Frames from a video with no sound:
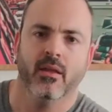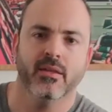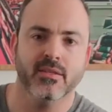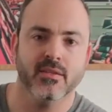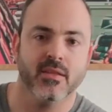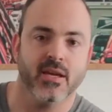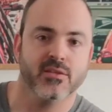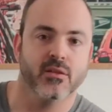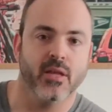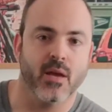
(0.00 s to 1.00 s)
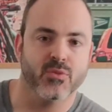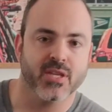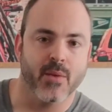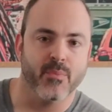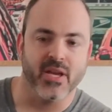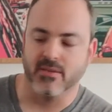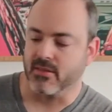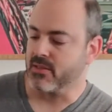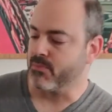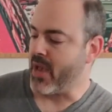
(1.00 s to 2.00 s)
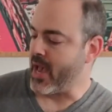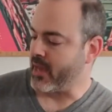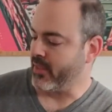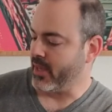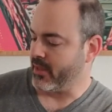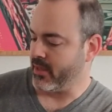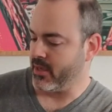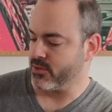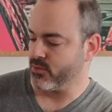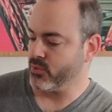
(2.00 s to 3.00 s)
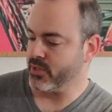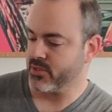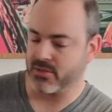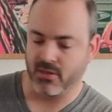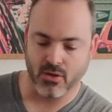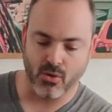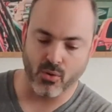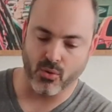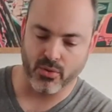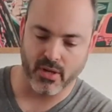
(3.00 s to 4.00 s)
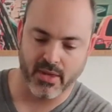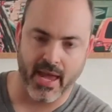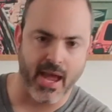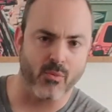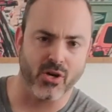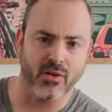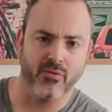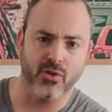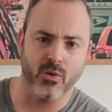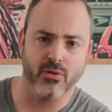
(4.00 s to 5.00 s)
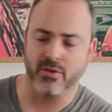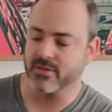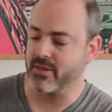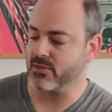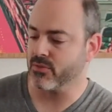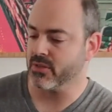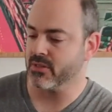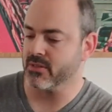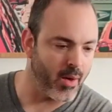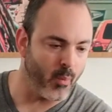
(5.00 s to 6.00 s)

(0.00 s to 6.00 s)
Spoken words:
This is a nice little Amazon Basics bag that is really just going to hold camera and a few other accessories.